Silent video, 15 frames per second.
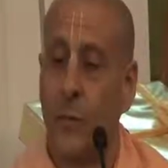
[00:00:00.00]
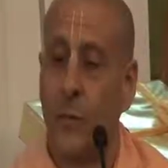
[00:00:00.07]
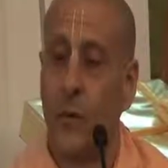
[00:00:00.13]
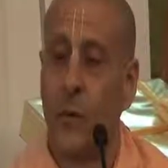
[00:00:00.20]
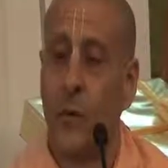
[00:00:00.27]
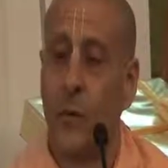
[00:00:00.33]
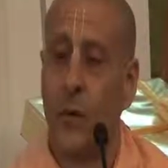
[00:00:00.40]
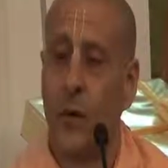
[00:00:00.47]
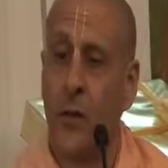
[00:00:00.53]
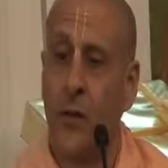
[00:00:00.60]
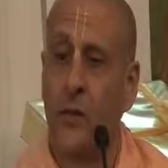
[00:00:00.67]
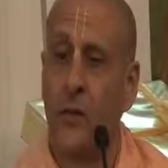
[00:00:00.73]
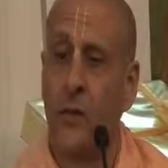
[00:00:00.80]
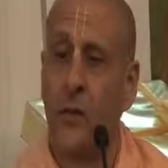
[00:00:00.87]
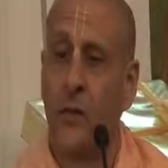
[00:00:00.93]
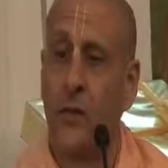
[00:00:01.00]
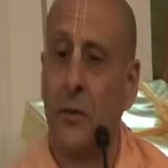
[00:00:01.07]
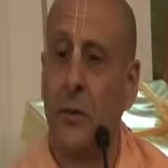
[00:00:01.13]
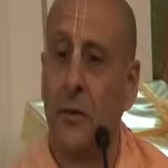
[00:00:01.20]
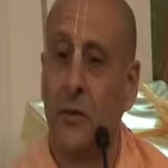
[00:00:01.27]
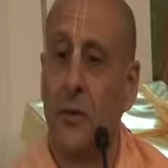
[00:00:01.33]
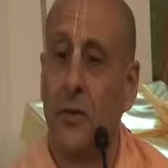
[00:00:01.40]
But the wealth of the
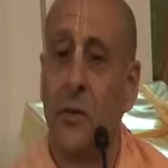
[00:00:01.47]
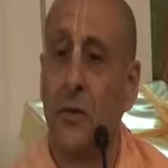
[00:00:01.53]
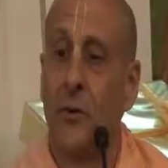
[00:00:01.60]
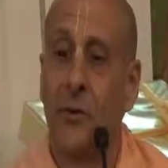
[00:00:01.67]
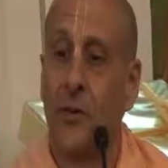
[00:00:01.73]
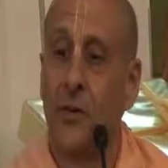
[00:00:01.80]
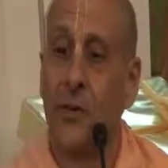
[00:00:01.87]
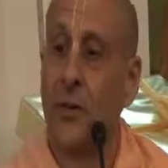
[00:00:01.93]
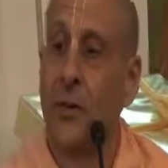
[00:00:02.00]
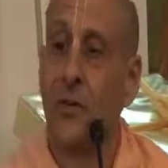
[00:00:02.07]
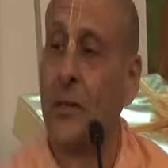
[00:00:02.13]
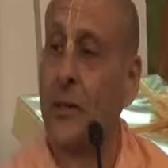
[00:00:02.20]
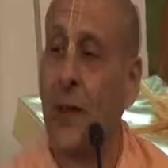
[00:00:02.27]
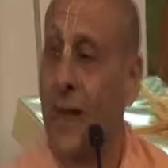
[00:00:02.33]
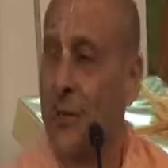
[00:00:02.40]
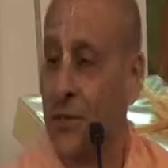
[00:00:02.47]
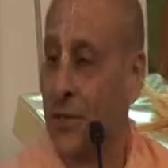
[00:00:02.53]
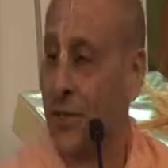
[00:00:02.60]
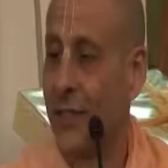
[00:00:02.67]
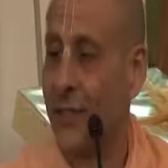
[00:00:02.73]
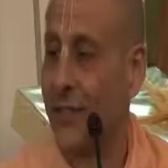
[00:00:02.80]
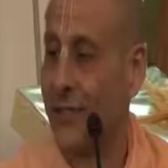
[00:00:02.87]
eternal soul is
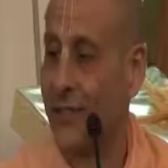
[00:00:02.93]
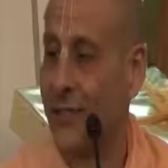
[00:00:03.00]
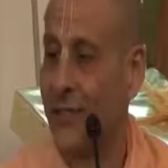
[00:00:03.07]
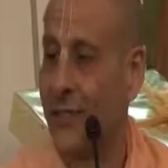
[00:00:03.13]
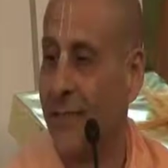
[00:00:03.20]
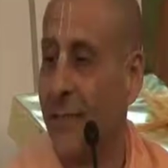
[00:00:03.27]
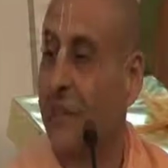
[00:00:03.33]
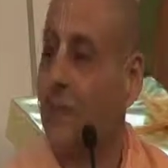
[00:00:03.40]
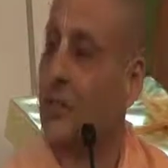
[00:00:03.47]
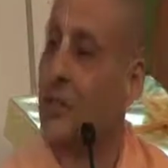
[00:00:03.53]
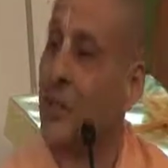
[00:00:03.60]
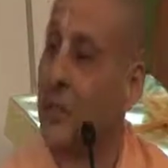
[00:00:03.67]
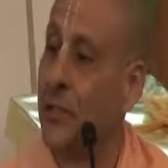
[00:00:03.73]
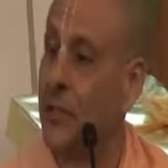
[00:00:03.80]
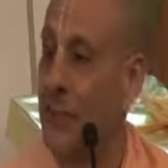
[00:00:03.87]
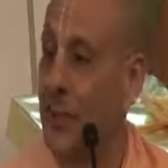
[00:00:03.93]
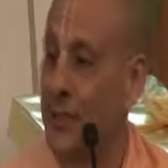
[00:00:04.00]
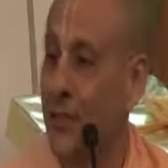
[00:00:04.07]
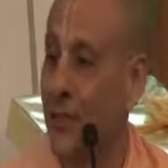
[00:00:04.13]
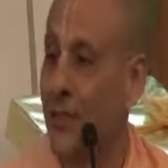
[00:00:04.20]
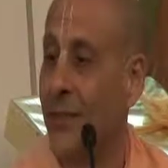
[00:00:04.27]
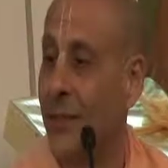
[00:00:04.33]
everlasting, and it's
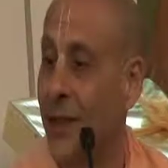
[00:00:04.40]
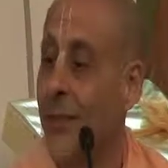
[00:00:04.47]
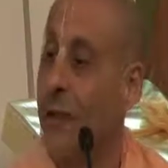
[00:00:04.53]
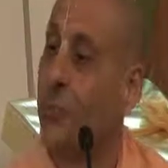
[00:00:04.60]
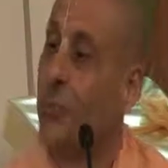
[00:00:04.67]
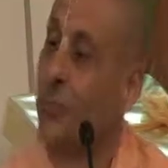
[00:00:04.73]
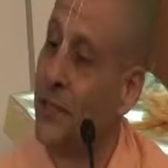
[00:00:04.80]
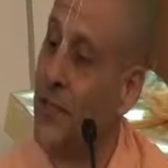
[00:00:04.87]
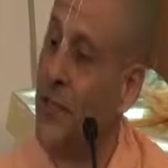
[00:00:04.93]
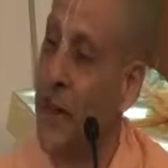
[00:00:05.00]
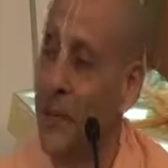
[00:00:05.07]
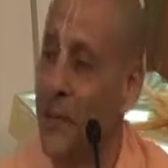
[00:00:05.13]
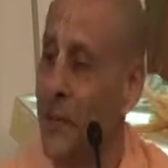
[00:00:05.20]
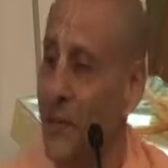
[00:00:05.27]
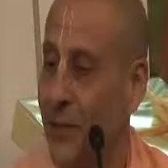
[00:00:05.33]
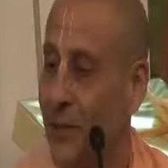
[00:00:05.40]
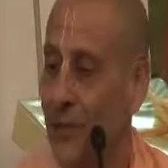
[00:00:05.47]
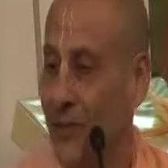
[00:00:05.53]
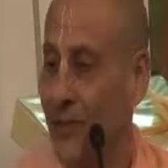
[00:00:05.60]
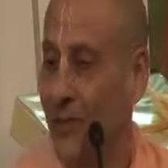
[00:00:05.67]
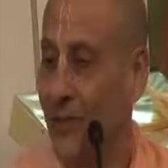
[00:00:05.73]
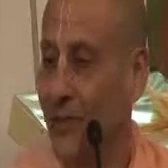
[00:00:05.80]
unlimited, and it brings
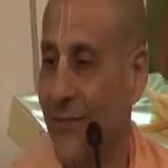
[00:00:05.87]
happiness.